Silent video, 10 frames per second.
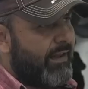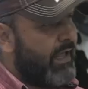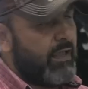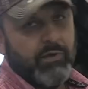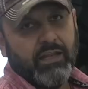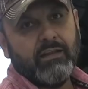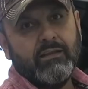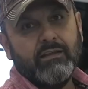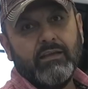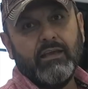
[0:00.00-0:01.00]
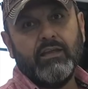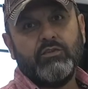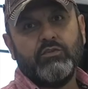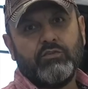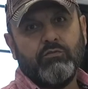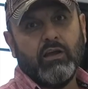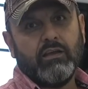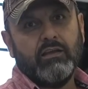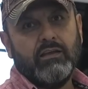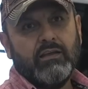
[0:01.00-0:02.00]
climbing into the truck.
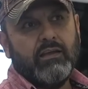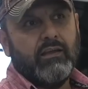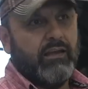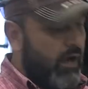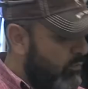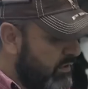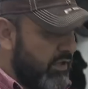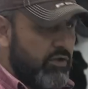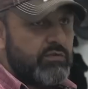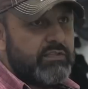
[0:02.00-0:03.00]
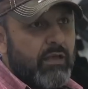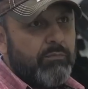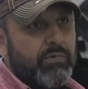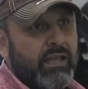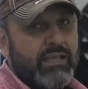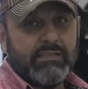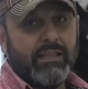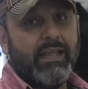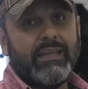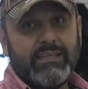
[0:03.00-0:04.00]
Now with the new step, it's a
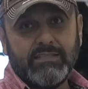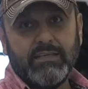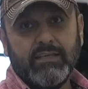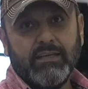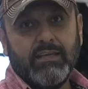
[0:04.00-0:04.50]
lot easy.